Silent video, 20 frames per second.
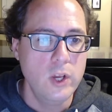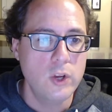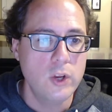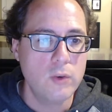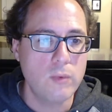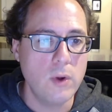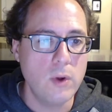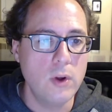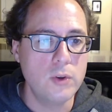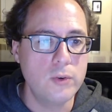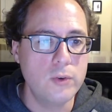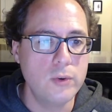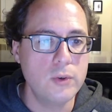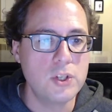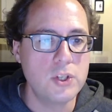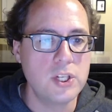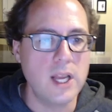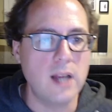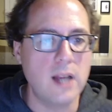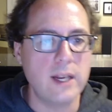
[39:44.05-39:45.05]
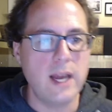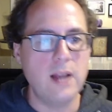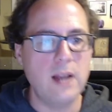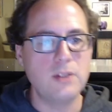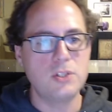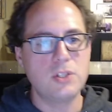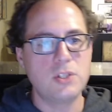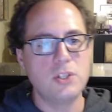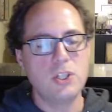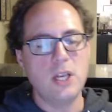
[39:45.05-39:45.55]
Road crew
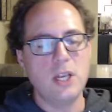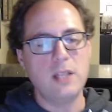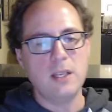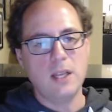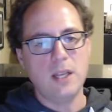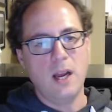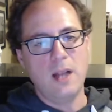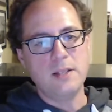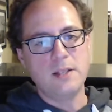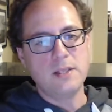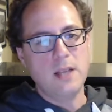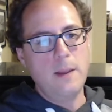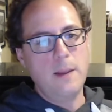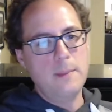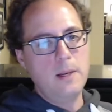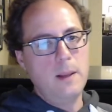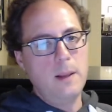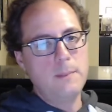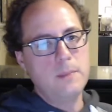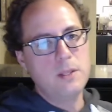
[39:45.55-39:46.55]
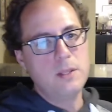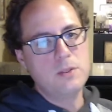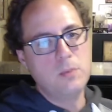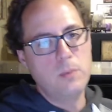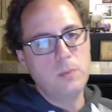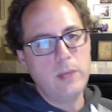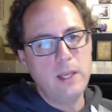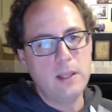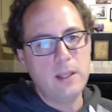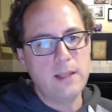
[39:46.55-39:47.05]
shoutouts. Gen Con's coming up this
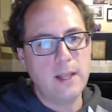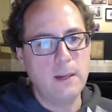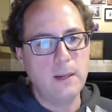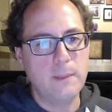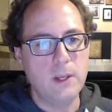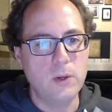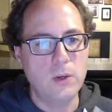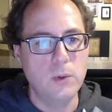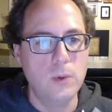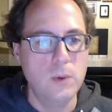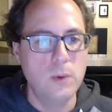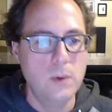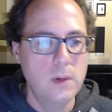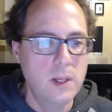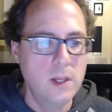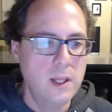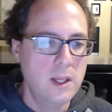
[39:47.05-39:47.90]
week. That'll be cool.